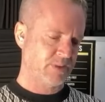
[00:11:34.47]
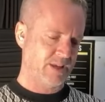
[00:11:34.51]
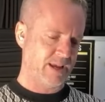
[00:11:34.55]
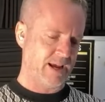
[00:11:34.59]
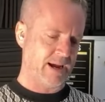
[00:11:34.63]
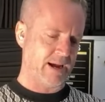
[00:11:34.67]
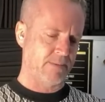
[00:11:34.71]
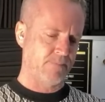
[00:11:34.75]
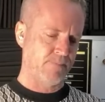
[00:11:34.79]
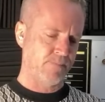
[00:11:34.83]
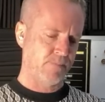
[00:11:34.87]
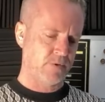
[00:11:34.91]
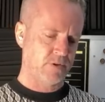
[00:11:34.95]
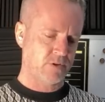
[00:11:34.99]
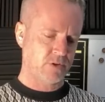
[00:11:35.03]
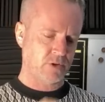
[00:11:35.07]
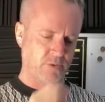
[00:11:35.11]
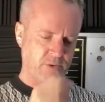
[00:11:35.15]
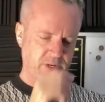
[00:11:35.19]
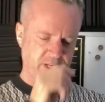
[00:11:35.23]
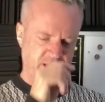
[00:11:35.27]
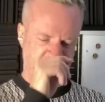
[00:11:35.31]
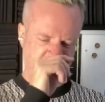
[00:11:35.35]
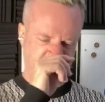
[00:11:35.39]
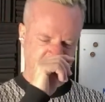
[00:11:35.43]
Yeah.
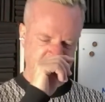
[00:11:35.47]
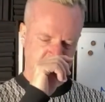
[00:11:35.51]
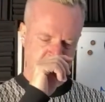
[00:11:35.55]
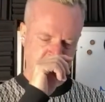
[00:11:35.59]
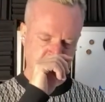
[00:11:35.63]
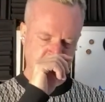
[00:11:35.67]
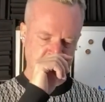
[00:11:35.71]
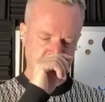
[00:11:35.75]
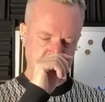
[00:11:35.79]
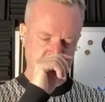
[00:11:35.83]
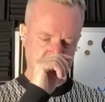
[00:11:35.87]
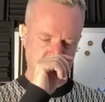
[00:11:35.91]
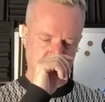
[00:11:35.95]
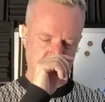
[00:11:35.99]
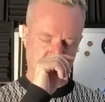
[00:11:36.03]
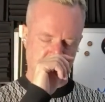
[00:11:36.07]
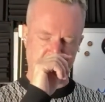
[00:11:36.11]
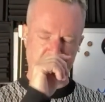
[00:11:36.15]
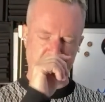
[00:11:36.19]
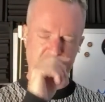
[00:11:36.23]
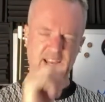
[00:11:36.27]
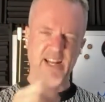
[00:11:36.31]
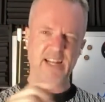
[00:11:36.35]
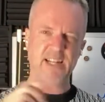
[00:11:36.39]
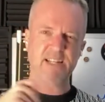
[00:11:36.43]
So again,
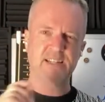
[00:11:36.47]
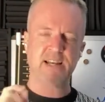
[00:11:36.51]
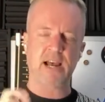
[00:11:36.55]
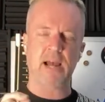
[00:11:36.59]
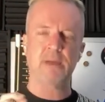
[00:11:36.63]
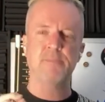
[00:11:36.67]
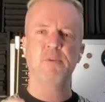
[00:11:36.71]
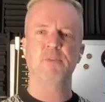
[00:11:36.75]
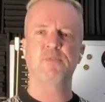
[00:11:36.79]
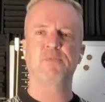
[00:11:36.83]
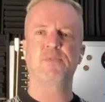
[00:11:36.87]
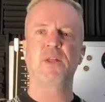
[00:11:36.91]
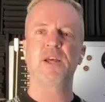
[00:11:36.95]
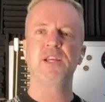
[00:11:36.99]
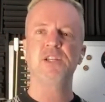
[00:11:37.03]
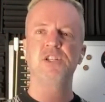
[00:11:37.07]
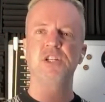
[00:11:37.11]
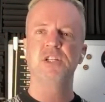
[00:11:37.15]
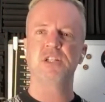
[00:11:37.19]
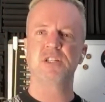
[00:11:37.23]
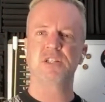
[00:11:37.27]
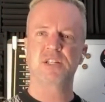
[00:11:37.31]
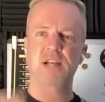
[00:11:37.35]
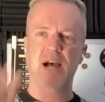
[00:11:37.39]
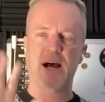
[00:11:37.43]
uh, anytime
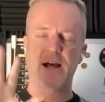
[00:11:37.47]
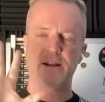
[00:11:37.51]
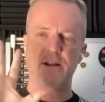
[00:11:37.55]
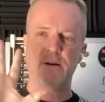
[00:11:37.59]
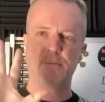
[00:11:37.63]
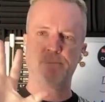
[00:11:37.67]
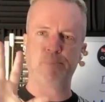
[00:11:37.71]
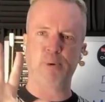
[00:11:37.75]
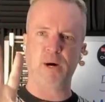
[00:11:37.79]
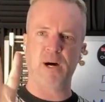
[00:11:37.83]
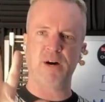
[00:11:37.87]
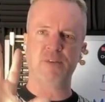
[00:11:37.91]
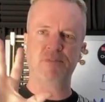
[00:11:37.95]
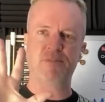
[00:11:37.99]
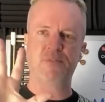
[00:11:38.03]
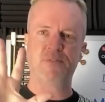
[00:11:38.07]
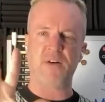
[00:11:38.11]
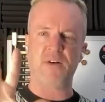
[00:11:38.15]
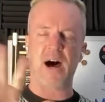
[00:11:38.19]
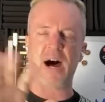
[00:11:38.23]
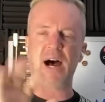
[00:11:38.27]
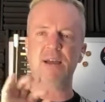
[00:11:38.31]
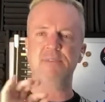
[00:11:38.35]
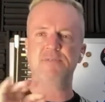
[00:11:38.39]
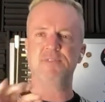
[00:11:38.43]
inflation has gotten above
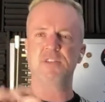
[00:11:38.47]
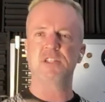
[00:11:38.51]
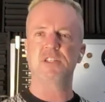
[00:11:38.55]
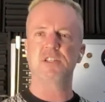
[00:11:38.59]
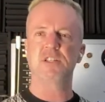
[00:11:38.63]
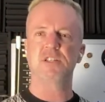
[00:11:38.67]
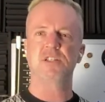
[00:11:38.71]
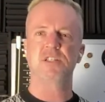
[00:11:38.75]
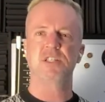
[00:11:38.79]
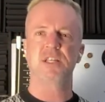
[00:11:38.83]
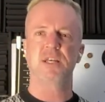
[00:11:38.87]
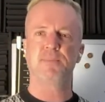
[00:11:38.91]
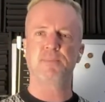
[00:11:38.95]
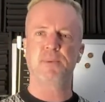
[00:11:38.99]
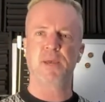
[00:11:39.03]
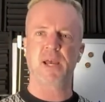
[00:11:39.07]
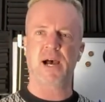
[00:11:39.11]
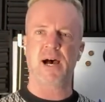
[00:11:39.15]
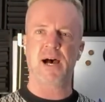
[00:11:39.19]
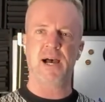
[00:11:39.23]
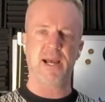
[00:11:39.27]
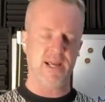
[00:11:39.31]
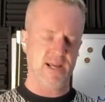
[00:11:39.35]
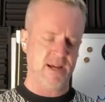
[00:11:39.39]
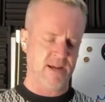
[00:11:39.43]
five, this is
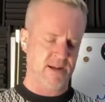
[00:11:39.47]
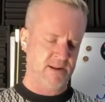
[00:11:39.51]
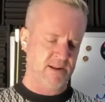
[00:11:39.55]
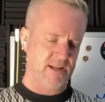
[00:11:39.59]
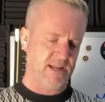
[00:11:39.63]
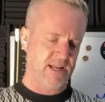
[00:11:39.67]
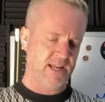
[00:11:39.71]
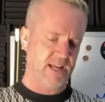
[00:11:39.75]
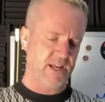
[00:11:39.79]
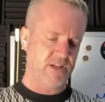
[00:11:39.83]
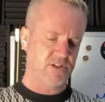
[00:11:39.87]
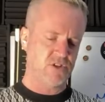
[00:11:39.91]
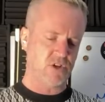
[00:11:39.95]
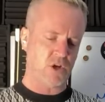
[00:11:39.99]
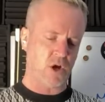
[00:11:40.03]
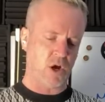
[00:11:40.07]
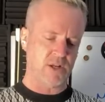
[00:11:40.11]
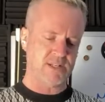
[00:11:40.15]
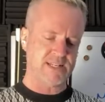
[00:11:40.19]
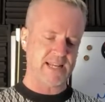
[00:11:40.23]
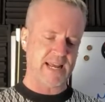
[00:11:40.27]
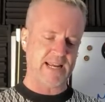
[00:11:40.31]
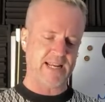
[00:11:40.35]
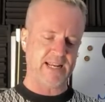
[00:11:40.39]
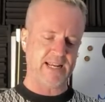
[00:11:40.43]
CPI, it's
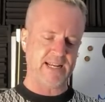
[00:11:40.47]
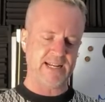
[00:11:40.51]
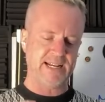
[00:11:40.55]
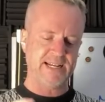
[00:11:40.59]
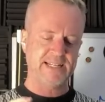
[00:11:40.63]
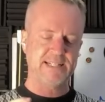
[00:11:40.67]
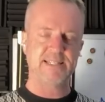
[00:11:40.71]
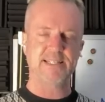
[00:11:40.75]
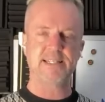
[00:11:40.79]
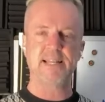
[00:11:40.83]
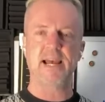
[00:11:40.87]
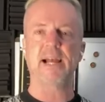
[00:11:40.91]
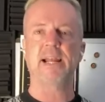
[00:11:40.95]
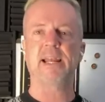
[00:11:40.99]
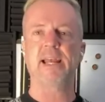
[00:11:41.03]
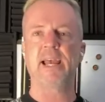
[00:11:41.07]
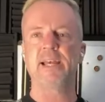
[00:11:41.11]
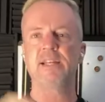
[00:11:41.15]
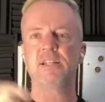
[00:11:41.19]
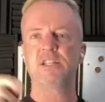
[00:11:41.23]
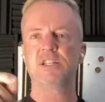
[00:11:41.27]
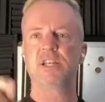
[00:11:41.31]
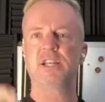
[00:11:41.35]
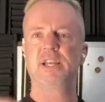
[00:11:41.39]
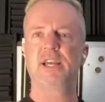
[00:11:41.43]
taken a
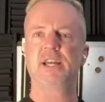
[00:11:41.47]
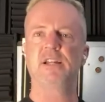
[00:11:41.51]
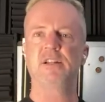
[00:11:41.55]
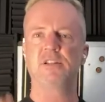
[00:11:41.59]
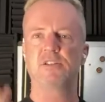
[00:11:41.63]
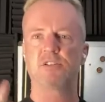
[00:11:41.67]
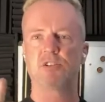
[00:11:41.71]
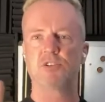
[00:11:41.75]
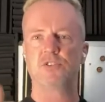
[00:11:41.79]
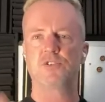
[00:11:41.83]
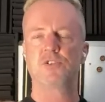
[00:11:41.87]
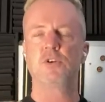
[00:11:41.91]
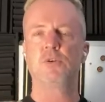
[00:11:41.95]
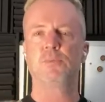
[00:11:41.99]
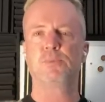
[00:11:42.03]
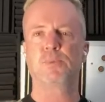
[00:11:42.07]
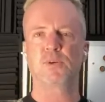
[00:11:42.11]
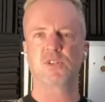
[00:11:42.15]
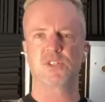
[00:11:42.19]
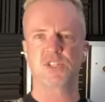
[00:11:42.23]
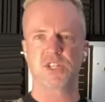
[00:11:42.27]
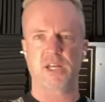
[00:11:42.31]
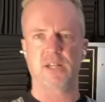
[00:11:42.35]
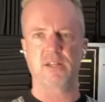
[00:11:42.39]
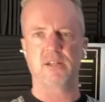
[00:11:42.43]
decade to get it to
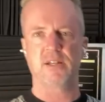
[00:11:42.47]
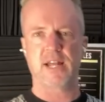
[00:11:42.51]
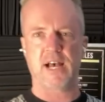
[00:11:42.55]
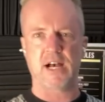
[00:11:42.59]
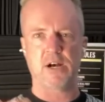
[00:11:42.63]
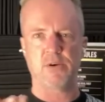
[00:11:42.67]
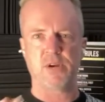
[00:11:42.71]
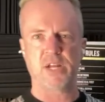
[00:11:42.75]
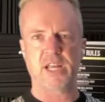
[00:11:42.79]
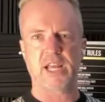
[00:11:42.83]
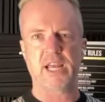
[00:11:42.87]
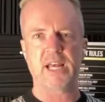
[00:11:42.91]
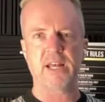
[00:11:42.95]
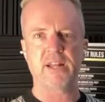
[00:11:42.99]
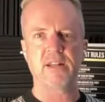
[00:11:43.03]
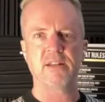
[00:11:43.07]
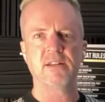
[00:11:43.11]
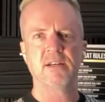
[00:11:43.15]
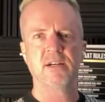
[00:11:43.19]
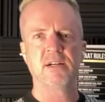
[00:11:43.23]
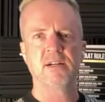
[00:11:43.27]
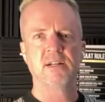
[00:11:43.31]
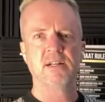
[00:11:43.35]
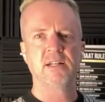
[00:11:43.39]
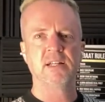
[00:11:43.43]
2%. Now, again,
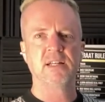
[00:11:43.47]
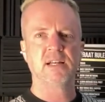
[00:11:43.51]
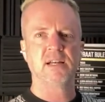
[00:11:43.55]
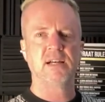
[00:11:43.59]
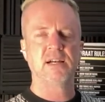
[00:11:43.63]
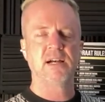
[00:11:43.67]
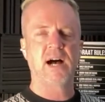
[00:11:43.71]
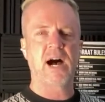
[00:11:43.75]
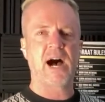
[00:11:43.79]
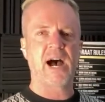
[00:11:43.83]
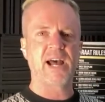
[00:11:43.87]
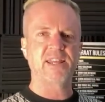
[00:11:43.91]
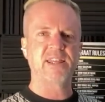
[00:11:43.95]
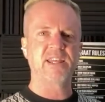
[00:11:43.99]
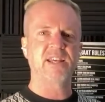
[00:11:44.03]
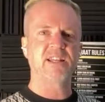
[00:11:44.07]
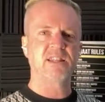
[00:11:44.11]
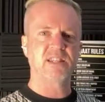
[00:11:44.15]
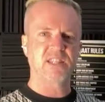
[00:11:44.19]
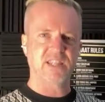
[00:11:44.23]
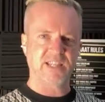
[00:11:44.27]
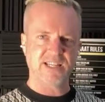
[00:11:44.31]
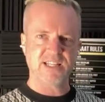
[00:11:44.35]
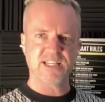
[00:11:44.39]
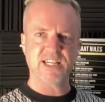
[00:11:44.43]
I
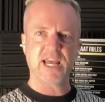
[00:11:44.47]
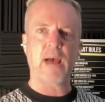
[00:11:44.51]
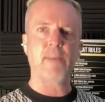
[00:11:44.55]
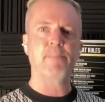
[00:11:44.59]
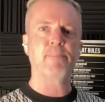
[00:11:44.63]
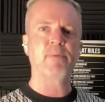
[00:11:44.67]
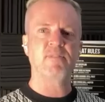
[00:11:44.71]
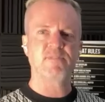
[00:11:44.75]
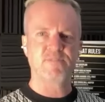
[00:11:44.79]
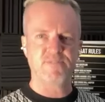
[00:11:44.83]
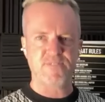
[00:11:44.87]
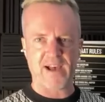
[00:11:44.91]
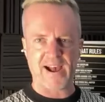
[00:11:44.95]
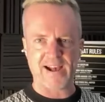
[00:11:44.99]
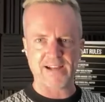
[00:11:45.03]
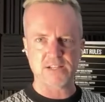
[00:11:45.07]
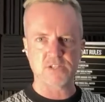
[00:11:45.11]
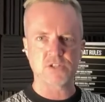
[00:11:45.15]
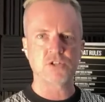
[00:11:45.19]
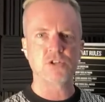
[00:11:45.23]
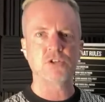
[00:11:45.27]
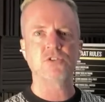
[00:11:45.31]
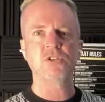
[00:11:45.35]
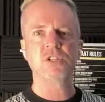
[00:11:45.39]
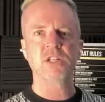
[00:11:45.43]
think things happen
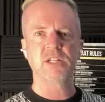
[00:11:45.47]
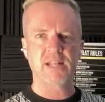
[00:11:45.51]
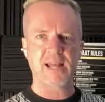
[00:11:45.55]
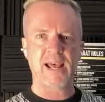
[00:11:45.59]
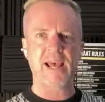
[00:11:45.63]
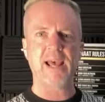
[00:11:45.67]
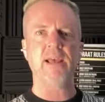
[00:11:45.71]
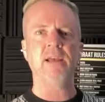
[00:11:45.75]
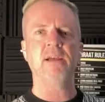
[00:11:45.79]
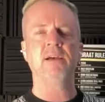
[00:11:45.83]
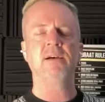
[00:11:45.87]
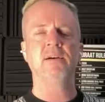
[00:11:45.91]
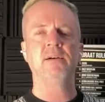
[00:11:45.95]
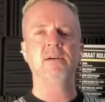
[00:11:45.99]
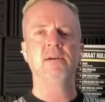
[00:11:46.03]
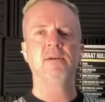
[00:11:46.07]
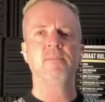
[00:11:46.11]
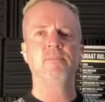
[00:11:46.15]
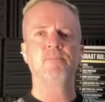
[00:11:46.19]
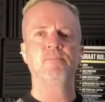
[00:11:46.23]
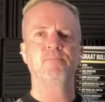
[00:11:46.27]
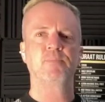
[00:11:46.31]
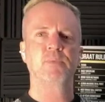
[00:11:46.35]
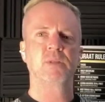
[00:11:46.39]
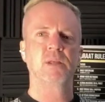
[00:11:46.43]
faster today.
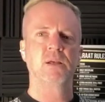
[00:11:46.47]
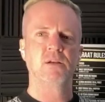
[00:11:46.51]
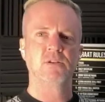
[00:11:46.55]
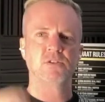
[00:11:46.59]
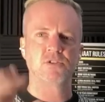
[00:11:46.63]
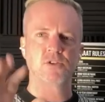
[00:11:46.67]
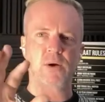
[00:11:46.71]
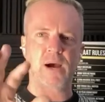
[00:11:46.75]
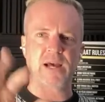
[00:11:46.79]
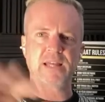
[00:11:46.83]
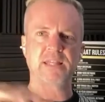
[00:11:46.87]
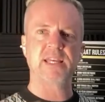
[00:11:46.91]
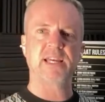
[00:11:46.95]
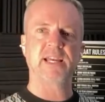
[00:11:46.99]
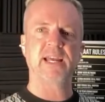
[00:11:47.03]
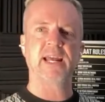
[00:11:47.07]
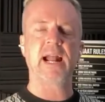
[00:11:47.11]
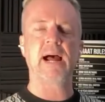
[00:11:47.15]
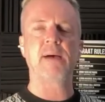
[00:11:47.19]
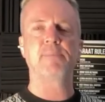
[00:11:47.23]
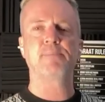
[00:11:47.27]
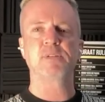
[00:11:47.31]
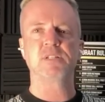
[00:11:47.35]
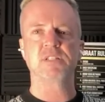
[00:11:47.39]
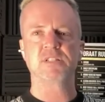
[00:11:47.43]
So I think it
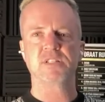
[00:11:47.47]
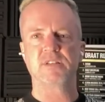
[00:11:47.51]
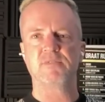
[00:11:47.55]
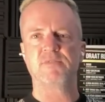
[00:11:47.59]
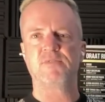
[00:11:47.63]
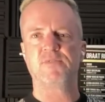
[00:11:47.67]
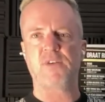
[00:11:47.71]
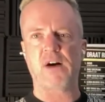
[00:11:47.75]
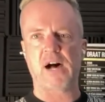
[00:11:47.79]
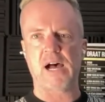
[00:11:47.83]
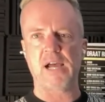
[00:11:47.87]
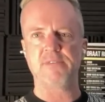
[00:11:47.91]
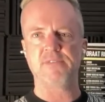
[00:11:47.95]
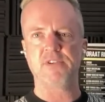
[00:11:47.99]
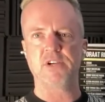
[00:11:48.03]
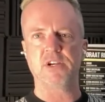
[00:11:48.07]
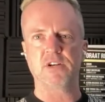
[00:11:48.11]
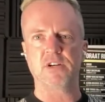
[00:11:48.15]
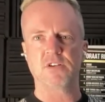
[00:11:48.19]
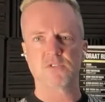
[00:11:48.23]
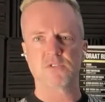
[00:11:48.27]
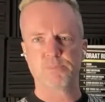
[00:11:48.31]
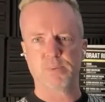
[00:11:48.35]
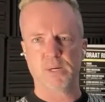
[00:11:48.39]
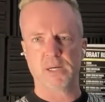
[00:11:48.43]
happens in five
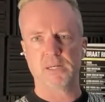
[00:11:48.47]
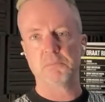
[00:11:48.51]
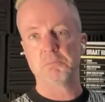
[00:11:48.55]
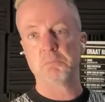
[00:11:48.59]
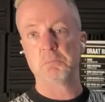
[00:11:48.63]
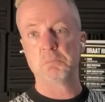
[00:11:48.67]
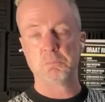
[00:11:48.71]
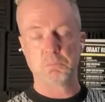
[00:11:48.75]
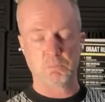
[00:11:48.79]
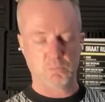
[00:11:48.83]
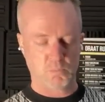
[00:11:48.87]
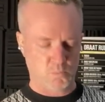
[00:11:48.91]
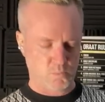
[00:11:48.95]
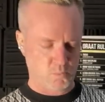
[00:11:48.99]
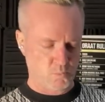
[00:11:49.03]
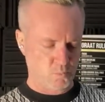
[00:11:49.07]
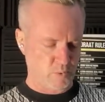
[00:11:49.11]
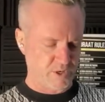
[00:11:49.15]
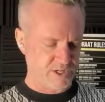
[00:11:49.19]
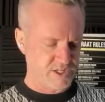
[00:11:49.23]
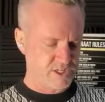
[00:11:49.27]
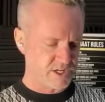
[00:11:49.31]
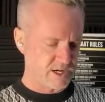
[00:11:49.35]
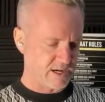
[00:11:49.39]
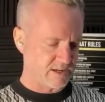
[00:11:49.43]
years, but
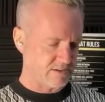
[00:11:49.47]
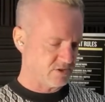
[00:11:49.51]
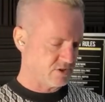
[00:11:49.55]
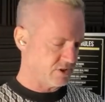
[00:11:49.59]
we shall